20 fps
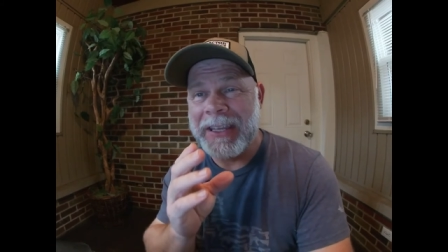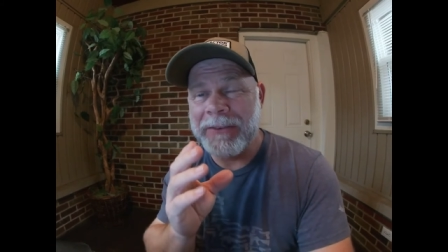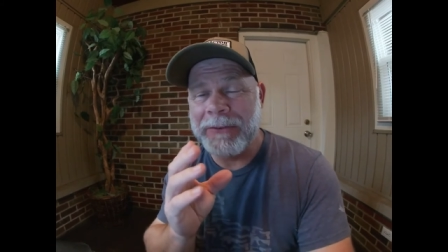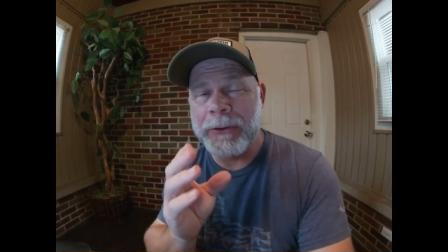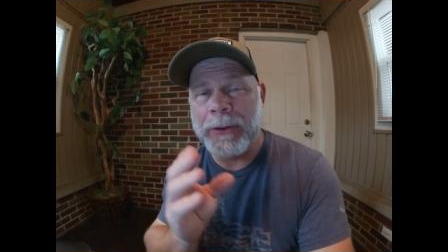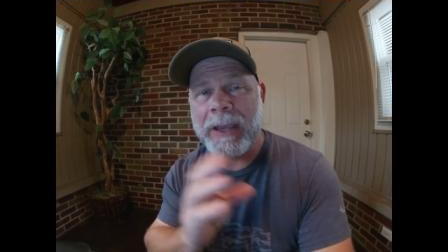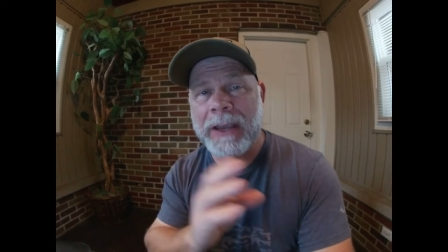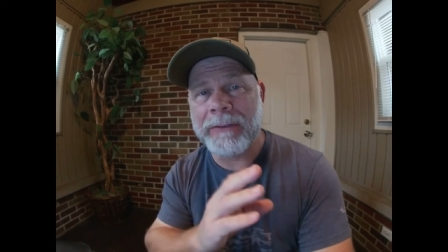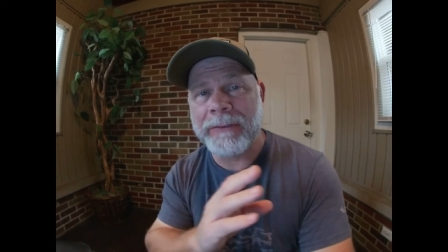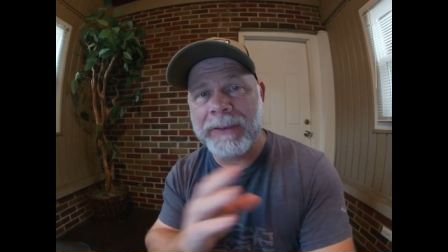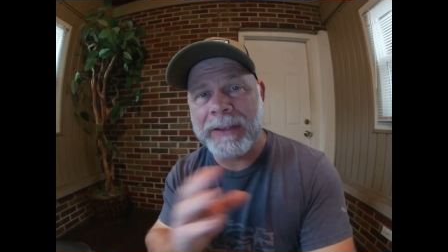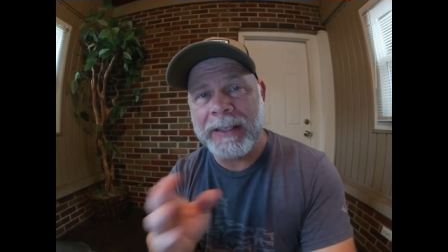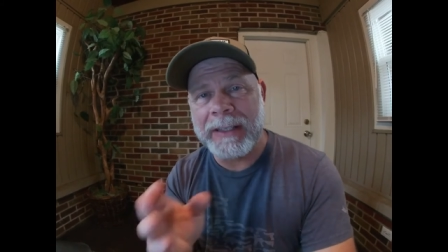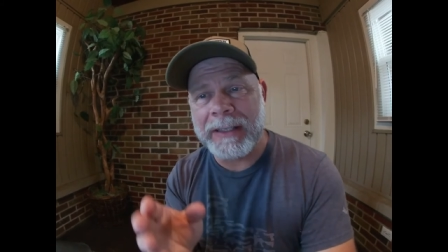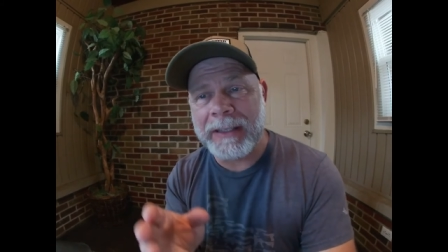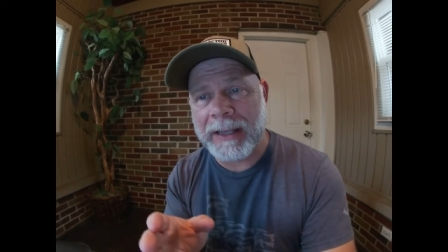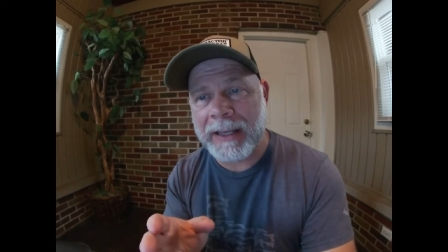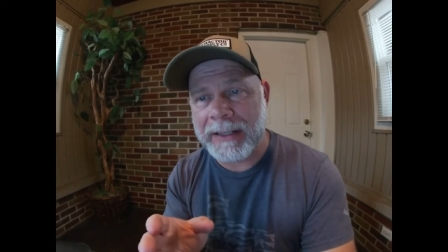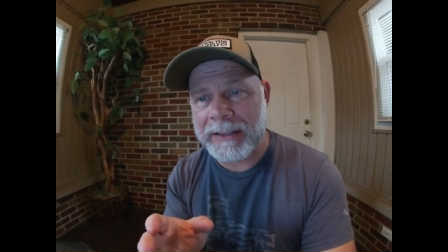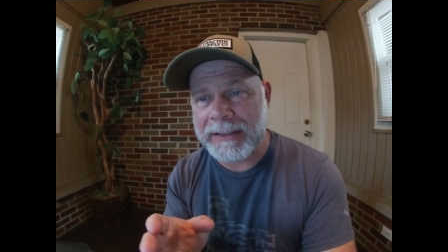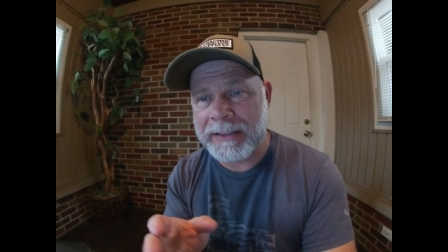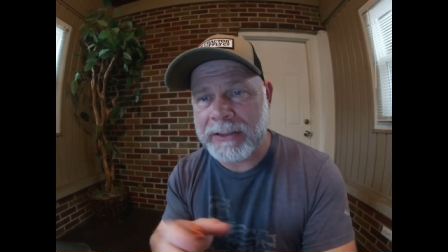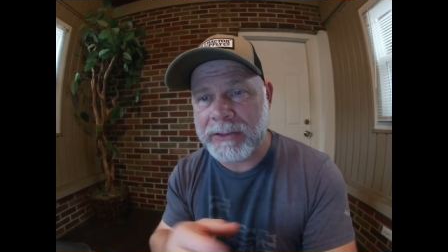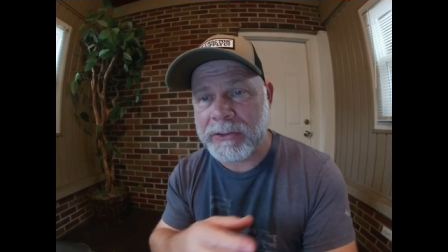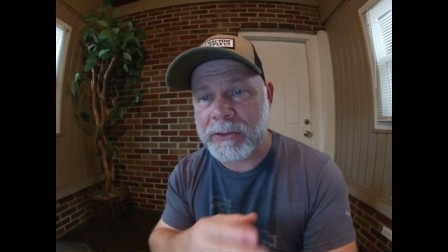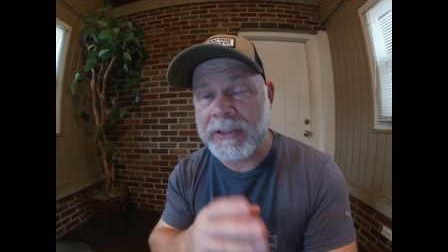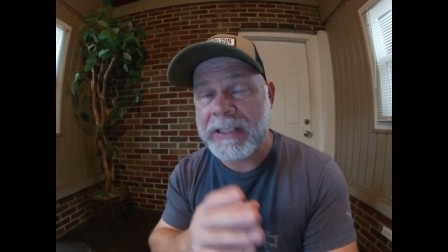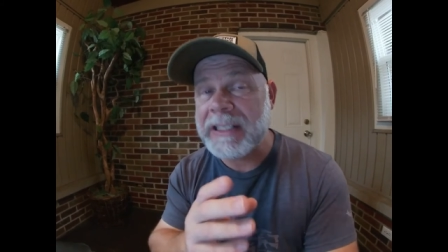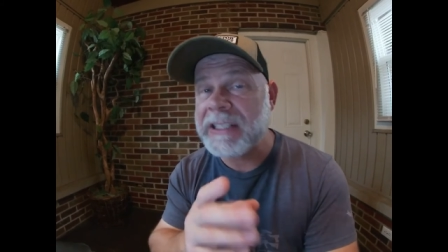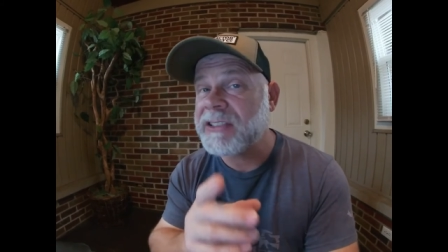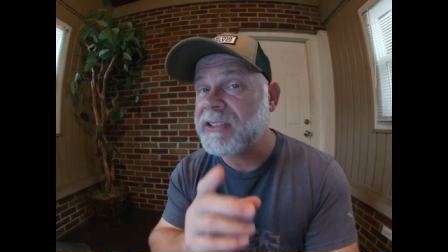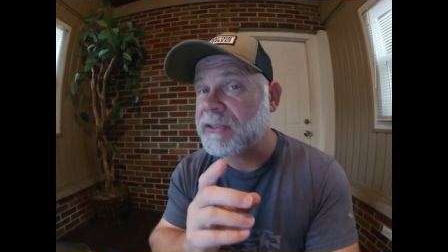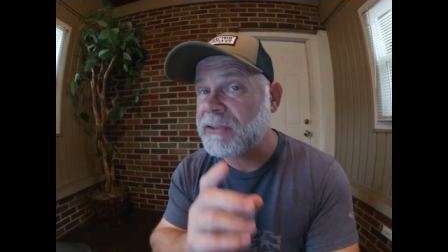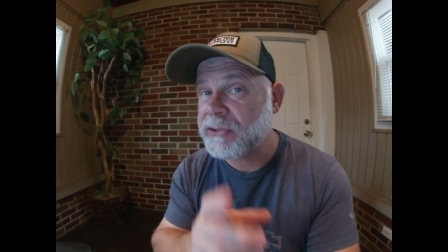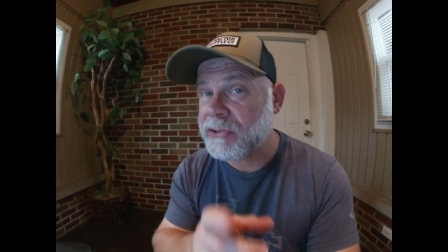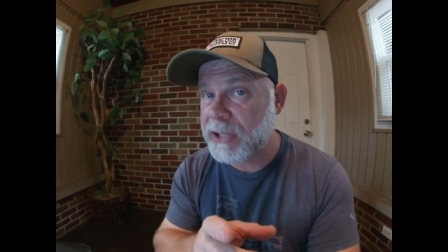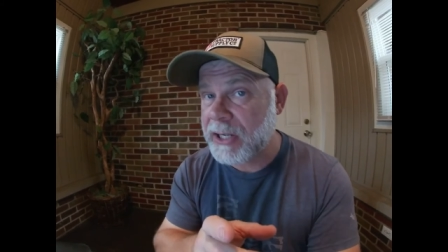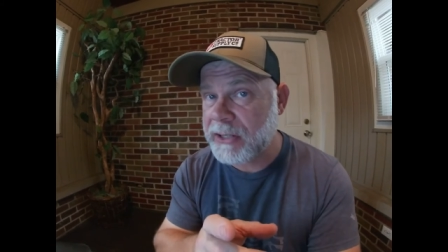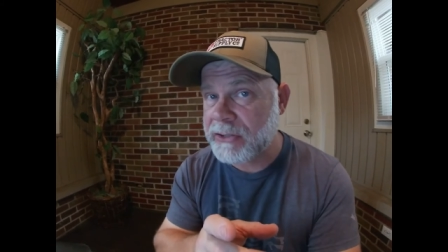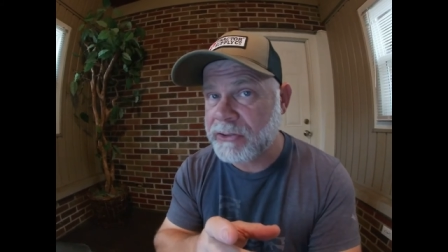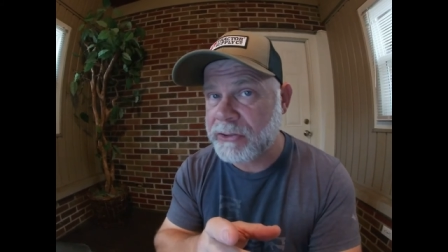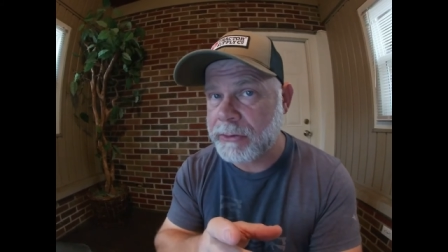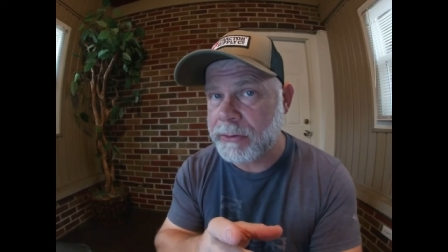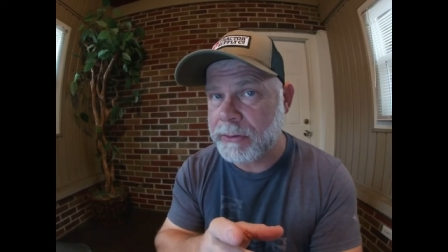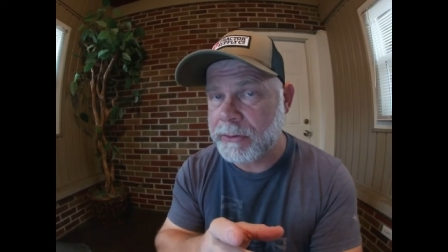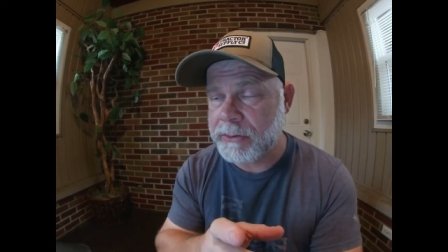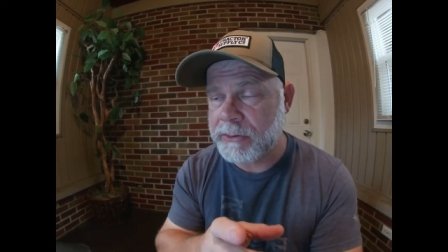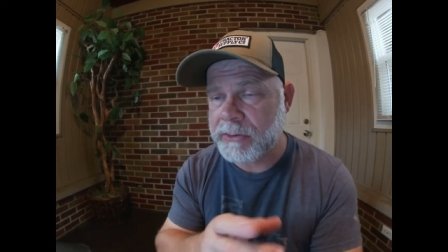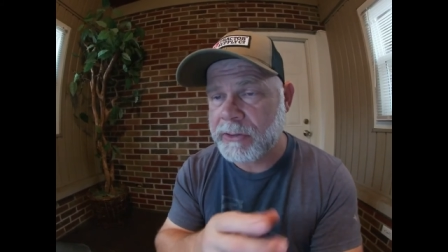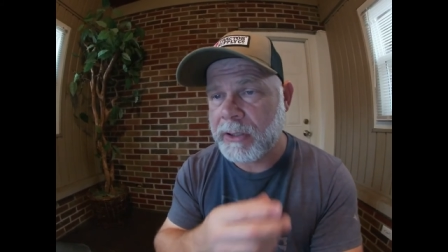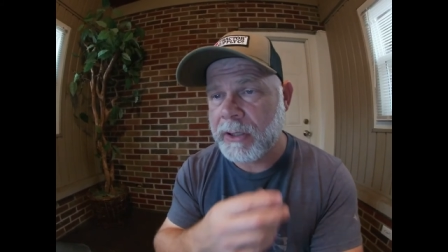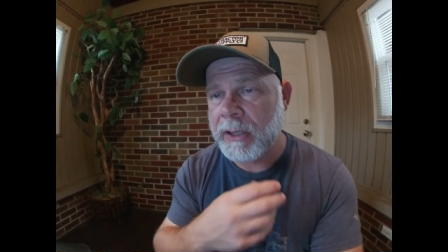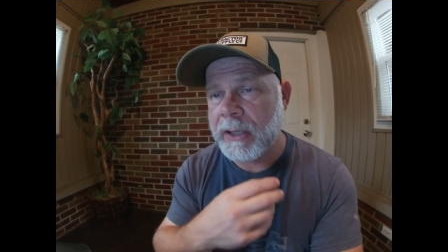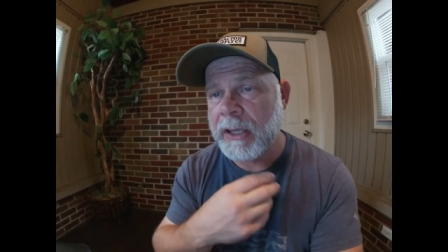if you have any ideas or any suggestions,